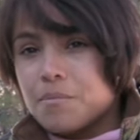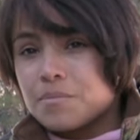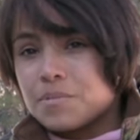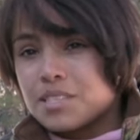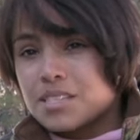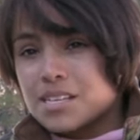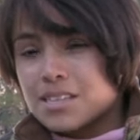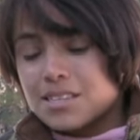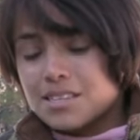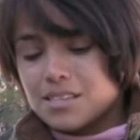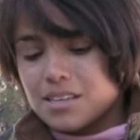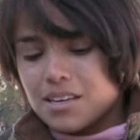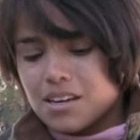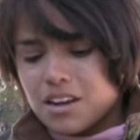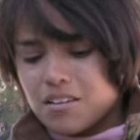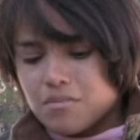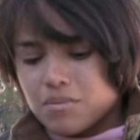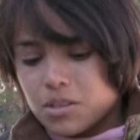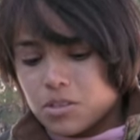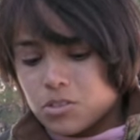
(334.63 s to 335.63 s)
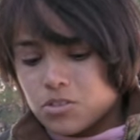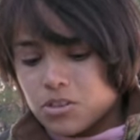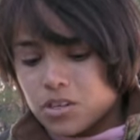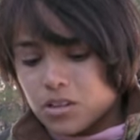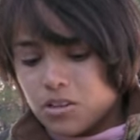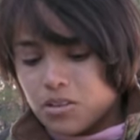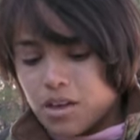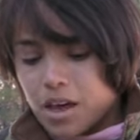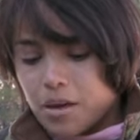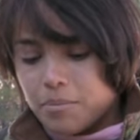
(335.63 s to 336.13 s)
Since then I've been doing
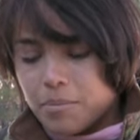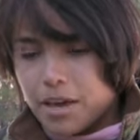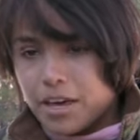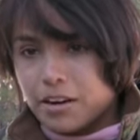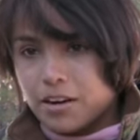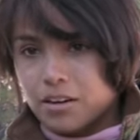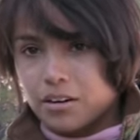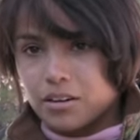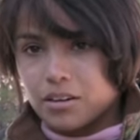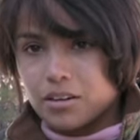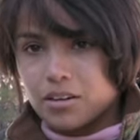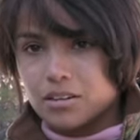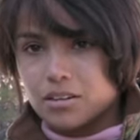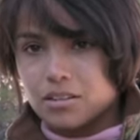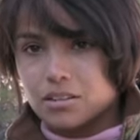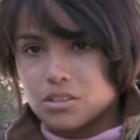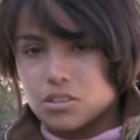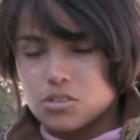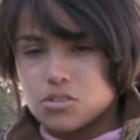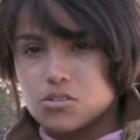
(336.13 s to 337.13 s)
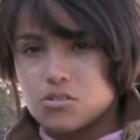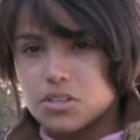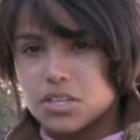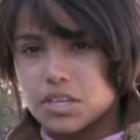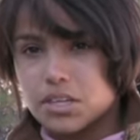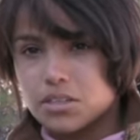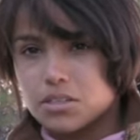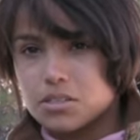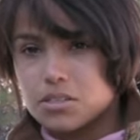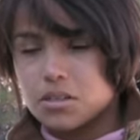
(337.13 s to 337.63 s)
a lot better. 2
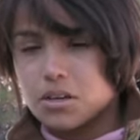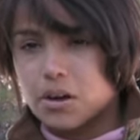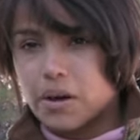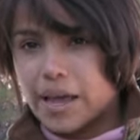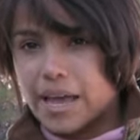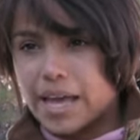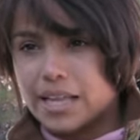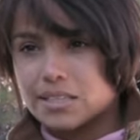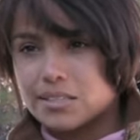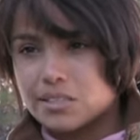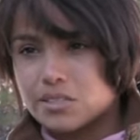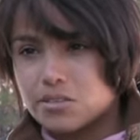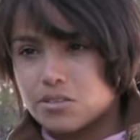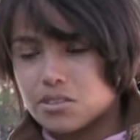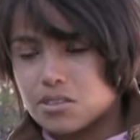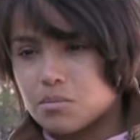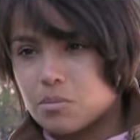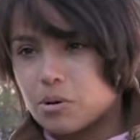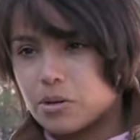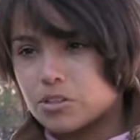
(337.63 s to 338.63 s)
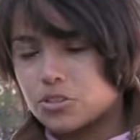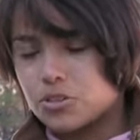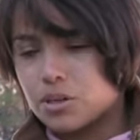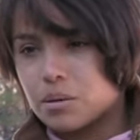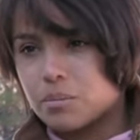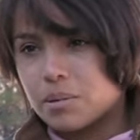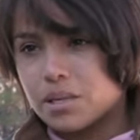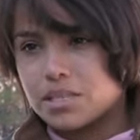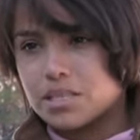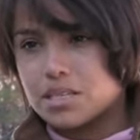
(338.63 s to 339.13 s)
years ago I had to do some more
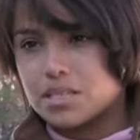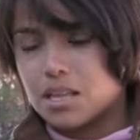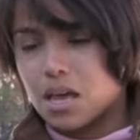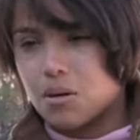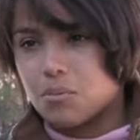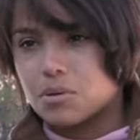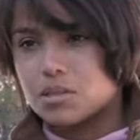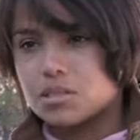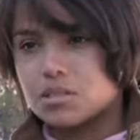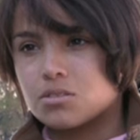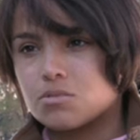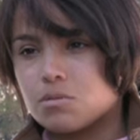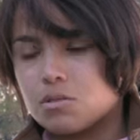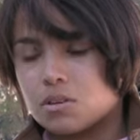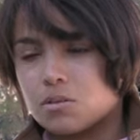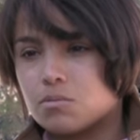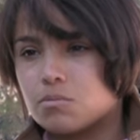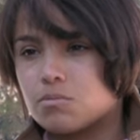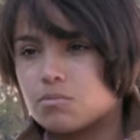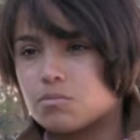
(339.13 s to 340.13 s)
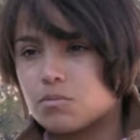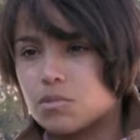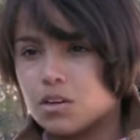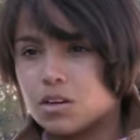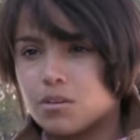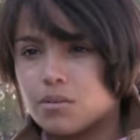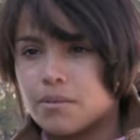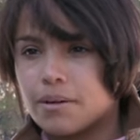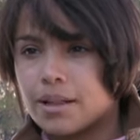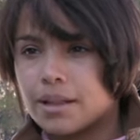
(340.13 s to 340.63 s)
treatments because I wasn't doing
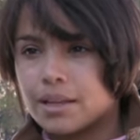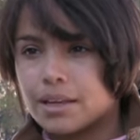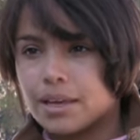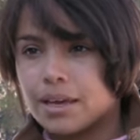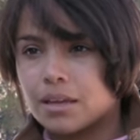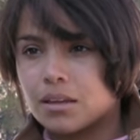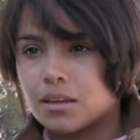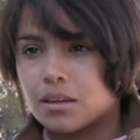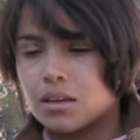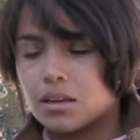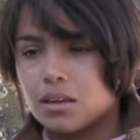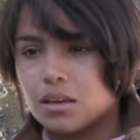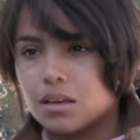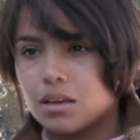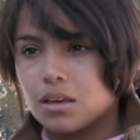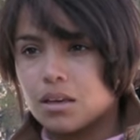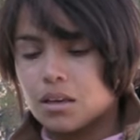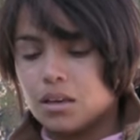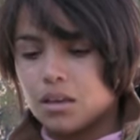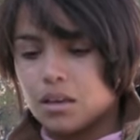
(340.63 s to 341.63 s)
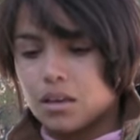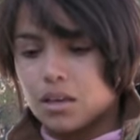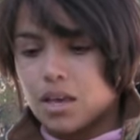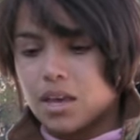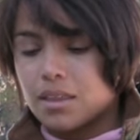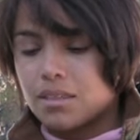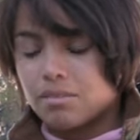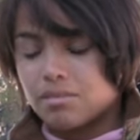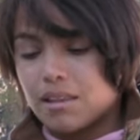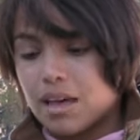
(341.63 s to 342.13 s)
well again,
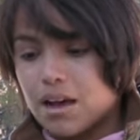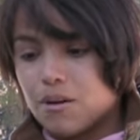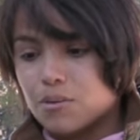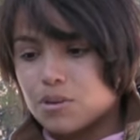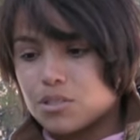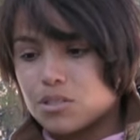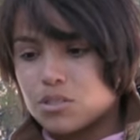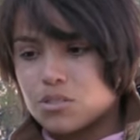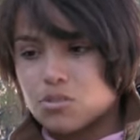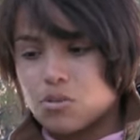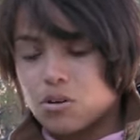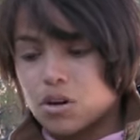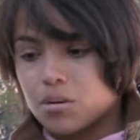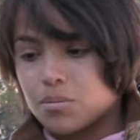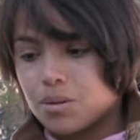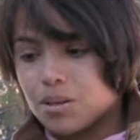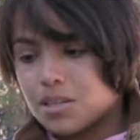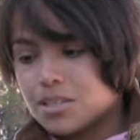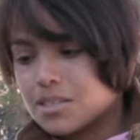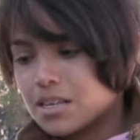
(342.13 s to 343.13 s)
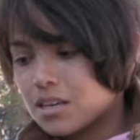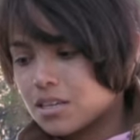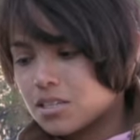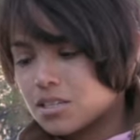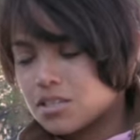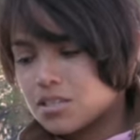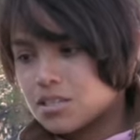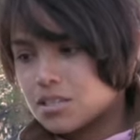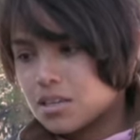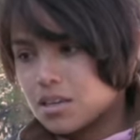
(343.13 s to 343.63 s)
and that was just horrible
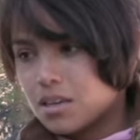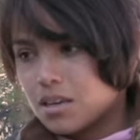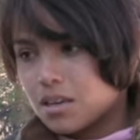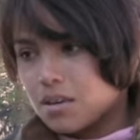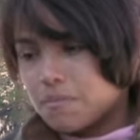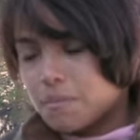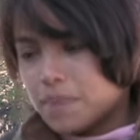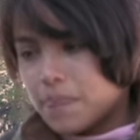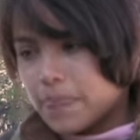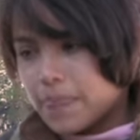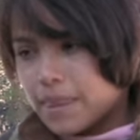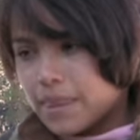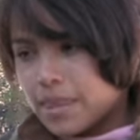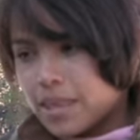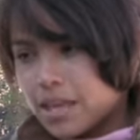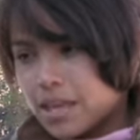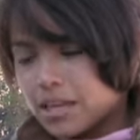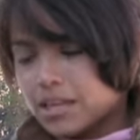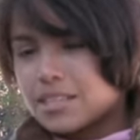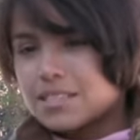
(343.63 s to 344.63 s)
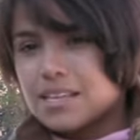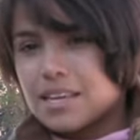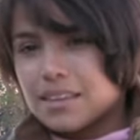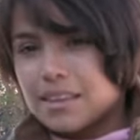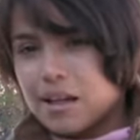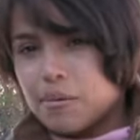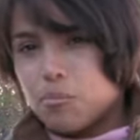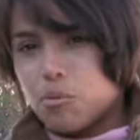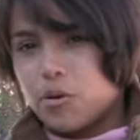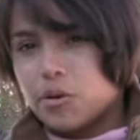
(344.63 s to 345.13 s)
because at
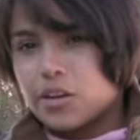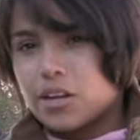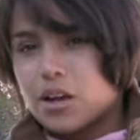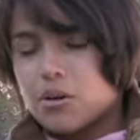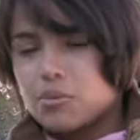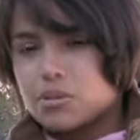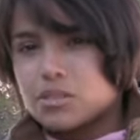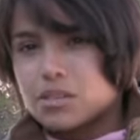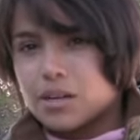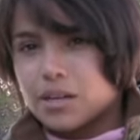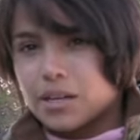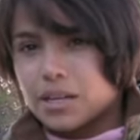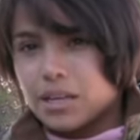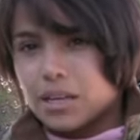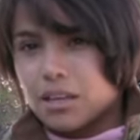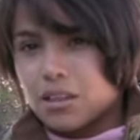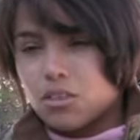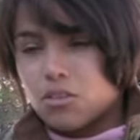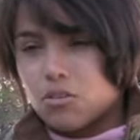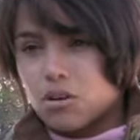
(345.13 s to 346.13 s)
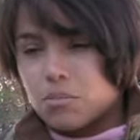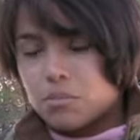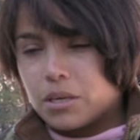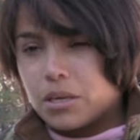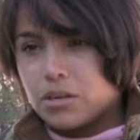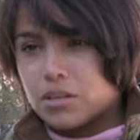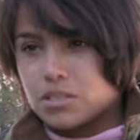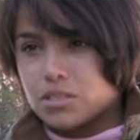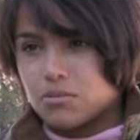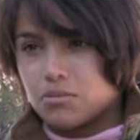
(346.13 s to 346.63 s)
that point I was already in 3
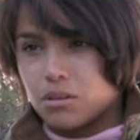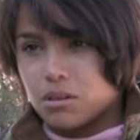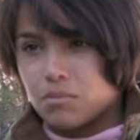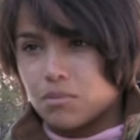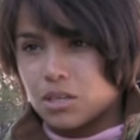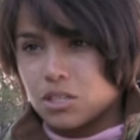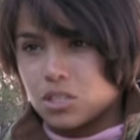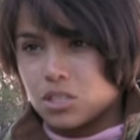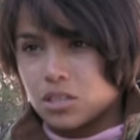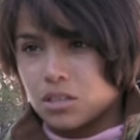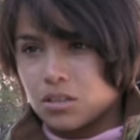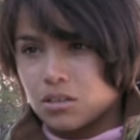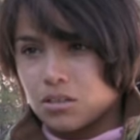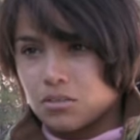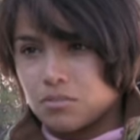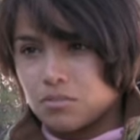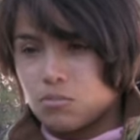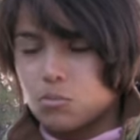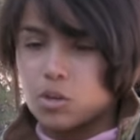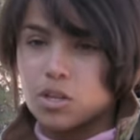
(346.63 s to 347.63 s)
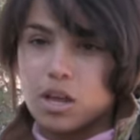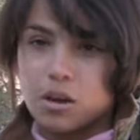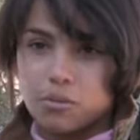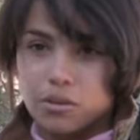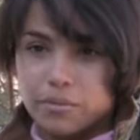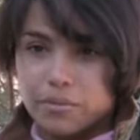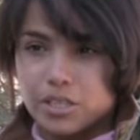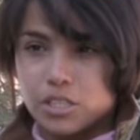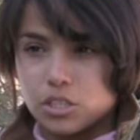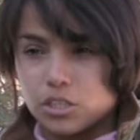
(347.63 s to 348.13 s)
years of remission. Well, not
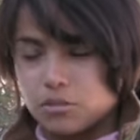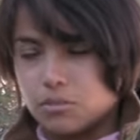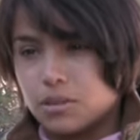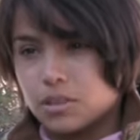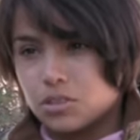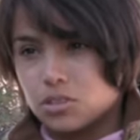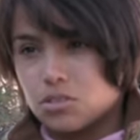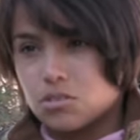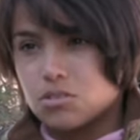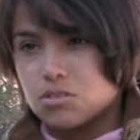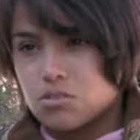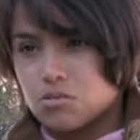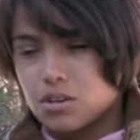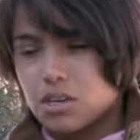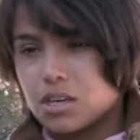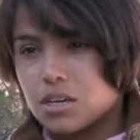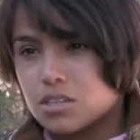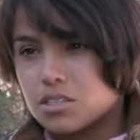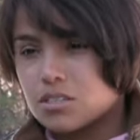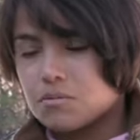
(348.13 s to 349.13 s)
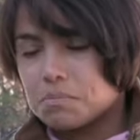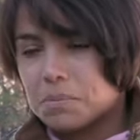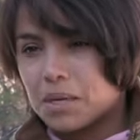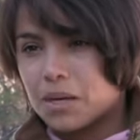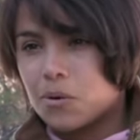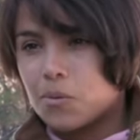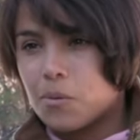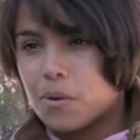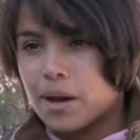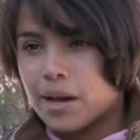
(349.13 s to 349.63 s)
remission, but just 3 years of
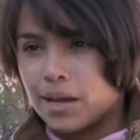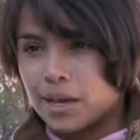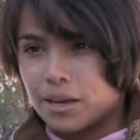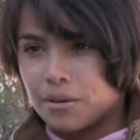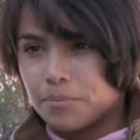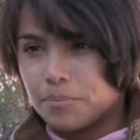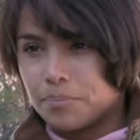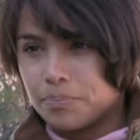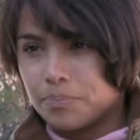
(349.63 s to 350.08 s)
being quiet.